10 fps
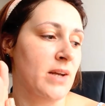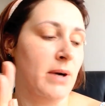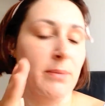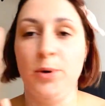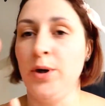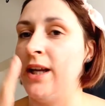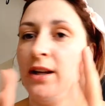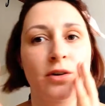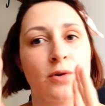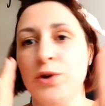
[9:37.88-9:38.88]
by
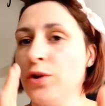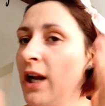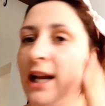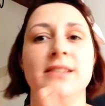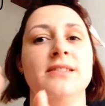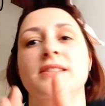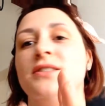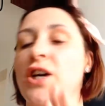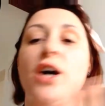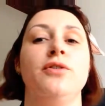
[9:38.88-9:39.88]
putting all your cleansers,
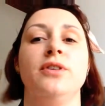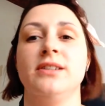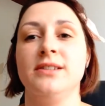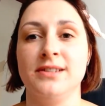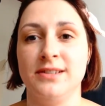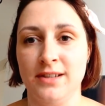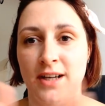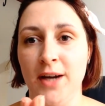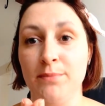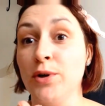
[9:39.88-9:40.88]
toners,
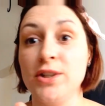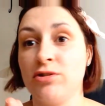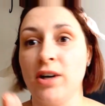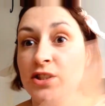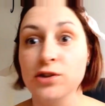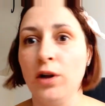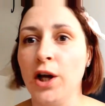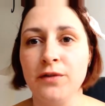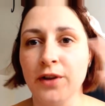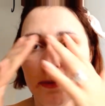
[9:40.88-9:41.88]
moisturisers all
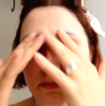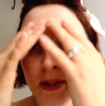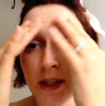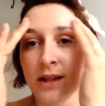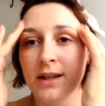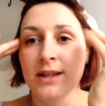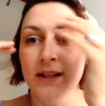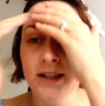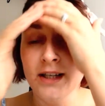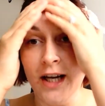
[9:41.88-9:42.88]
over them.
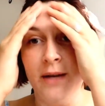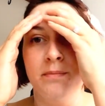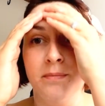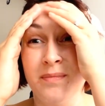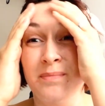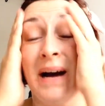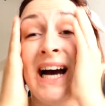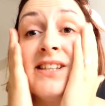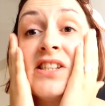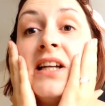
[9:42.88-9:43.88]
But
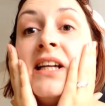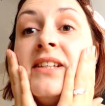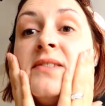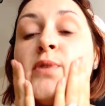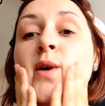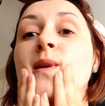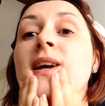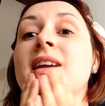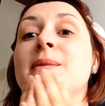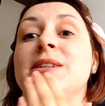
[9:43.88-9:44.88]
actually it's probably
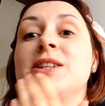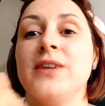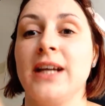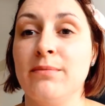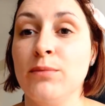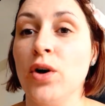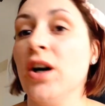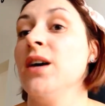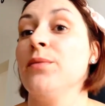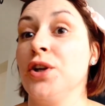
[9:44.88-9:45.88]
going to be doing it more
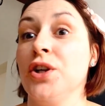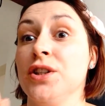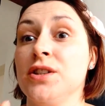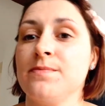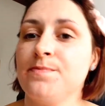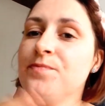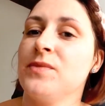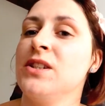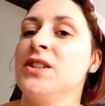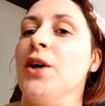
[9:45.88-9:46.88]
harm than good.
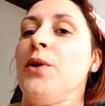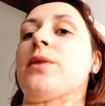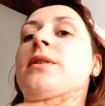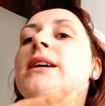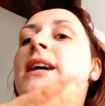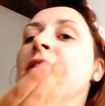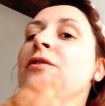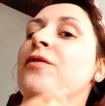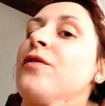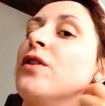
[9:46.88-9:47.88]
So if
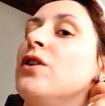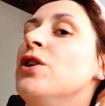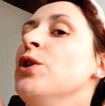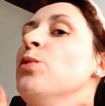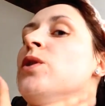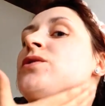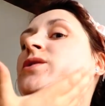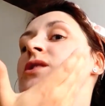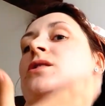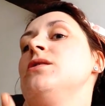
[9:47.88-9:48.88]
you
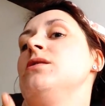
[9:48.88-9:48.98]
want